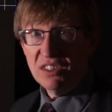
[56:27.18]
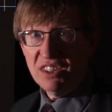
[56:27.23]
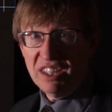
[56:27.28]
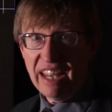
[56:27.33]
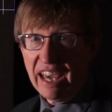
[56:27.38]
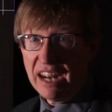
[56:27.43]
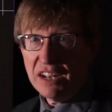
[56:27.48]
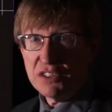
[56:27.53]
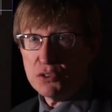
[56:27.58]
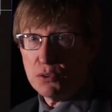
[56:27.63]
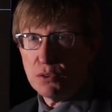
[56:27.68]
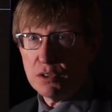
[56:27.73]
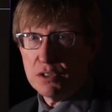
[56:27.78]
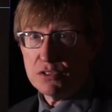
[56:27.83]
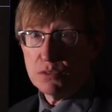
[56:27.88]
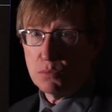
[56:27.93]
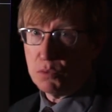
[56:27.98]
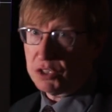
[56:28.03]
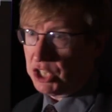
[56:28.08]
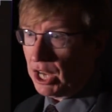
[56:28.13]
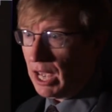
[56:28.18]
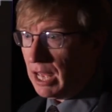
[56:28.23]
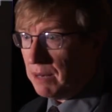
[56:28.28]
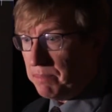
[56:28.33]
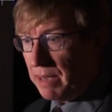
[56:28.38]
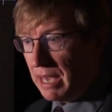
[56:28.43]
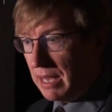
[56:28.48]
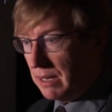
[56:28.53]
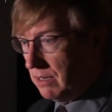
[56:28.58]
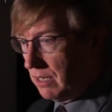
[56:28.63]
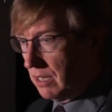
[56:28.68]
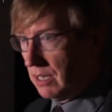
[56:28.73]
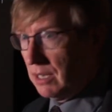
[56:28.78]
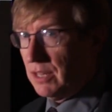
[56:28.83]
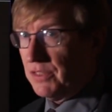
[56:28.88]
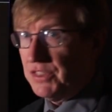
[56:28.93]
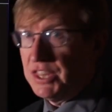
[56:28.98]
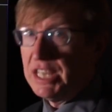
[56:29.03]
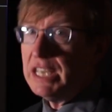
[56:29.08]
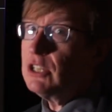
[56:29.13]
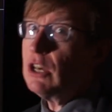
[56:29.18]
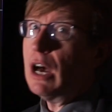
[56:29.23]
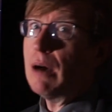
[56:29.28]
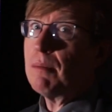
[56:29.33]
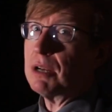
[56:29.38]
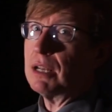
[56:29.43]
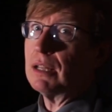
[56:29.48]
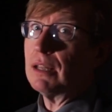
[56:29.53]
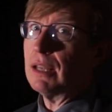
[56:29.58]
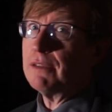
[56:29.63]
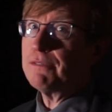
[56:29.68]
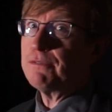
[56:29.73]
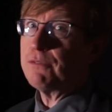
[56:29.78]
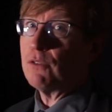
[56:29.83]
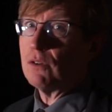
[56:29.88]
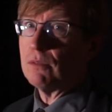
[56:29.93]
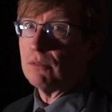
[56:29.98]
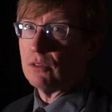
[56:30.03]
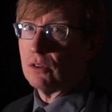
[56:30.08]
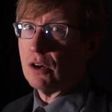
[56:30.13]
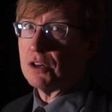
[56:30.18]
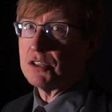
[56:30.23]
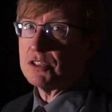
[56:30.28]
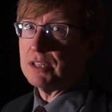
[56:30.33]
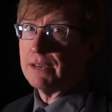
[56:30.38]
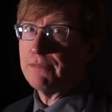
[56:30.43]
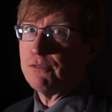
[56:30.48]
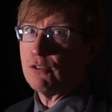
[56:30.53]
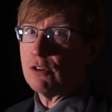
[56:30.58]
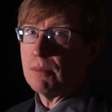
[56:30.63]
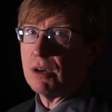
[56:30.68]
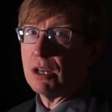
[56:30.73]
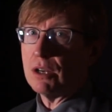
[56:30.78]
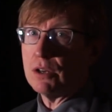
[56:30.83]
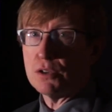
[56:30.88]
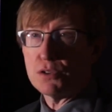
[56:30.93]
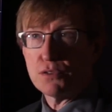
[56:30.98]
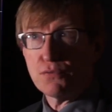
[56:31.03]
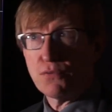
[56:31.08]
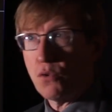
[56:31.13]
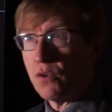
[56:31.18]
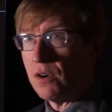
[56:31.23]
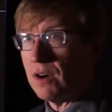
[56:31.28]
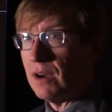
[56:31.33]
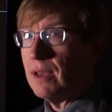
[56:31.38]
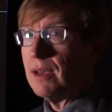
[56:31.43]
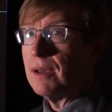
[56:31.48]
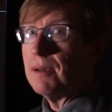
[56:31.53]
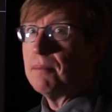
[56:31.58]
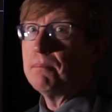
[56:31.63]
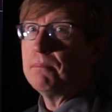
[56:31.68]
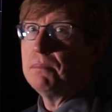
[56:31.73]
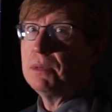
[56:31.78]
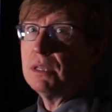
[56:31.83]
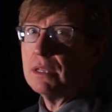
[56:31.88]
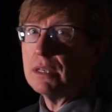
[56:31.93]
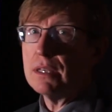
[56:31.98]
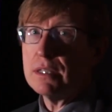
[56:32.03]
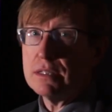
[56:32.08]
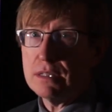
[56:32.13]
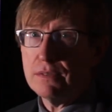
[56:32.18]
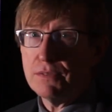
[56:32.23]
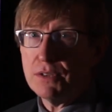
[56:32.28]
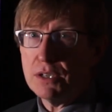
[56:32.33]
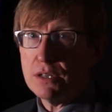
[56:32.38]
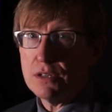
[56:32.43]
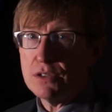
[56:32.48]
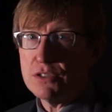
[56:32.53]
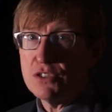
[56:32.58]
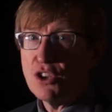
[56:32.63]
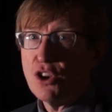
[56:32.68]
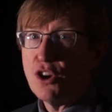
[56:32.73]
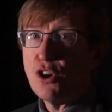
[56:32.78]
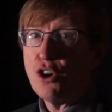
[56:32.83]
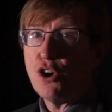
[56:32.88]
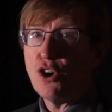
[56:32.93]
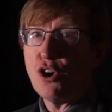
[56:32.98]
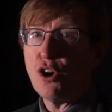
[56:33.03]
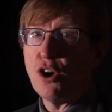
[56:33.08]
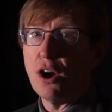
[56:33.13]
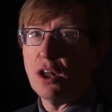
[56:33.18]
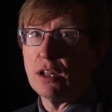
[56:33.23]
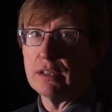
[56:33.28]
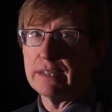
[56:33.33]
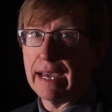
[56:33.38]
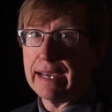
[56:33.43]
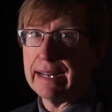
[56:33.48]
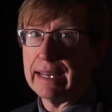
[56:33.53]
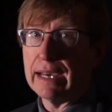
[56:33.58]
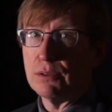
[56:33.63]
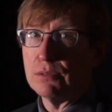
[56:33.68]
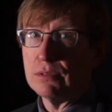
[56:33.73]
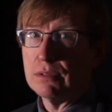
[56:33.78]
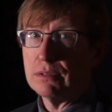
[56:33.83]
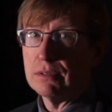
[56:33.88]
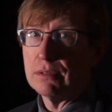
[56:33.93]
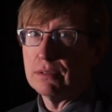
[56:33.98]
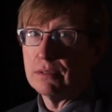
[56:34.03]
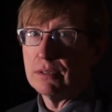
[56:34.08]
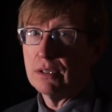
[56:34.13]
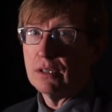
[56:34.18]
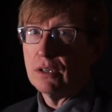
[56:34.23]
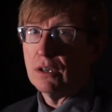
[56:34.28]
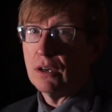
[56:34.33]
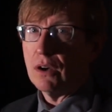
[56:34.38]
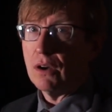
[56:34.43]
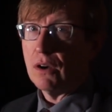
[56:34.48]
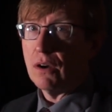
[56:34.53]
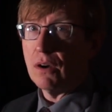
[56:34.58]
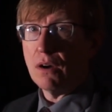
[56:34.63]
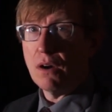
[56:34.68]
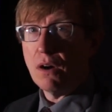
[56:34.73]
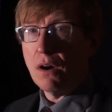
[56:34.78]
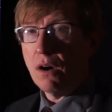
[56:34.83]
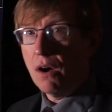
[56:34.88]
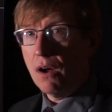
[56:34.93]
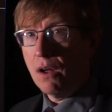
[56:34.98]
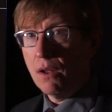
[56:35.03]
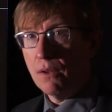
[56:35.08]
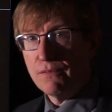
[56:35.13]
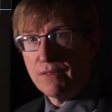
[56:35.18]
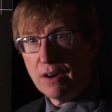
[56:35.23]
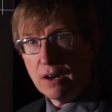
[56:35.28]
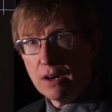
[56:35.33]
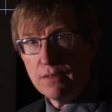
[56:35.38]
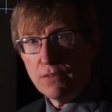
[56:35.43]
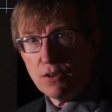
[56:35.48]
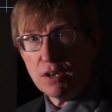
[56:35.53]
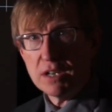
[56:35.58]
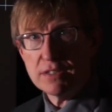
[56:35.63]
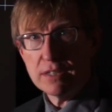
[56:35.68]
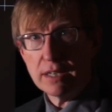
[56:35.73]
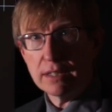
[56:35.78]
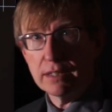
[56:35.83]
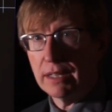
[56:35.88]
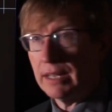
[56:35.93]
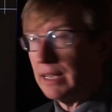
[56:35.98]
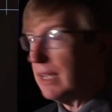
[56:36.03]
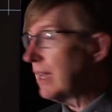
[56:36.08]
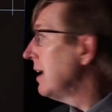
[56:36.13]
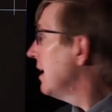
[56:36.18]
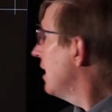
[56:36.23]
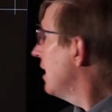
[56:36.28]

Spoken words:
the dinosaurs, which had been the dominant large life form on Earth for millions of years, all died out. All very, very suddenly.